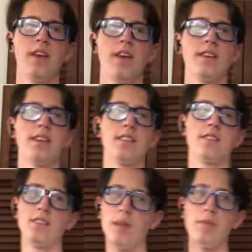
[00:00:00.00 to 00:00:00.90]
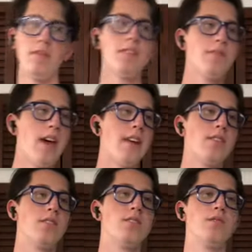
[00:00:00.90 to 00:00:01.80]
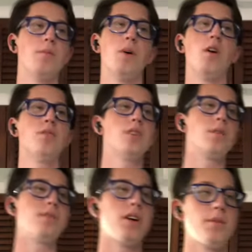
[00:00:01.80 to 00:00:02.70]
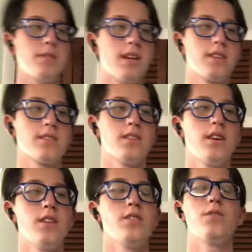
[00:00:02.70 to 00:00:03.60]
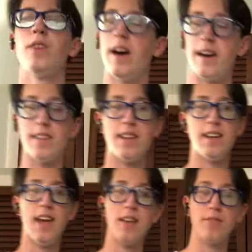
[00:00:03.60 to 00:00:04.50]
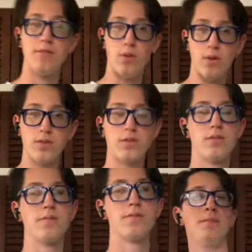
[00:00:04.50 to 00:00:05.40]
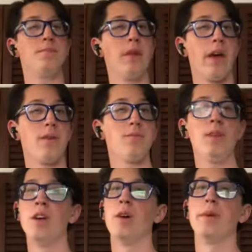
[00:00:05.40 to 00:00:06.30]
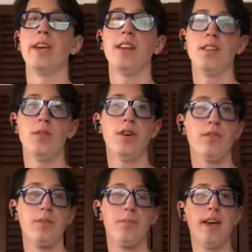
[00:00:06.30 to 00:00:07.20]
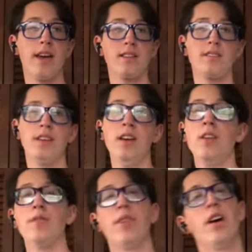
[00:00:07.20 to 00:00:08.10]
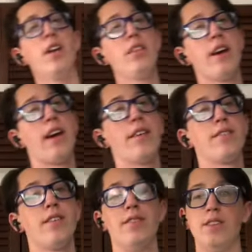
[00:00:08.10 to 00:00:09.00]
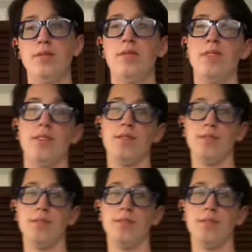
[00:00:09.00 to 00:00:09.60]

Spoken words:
and take the sum of these factors from all charged objects to find the net force. Now, I'll be handing you off to Max for the other half of this review.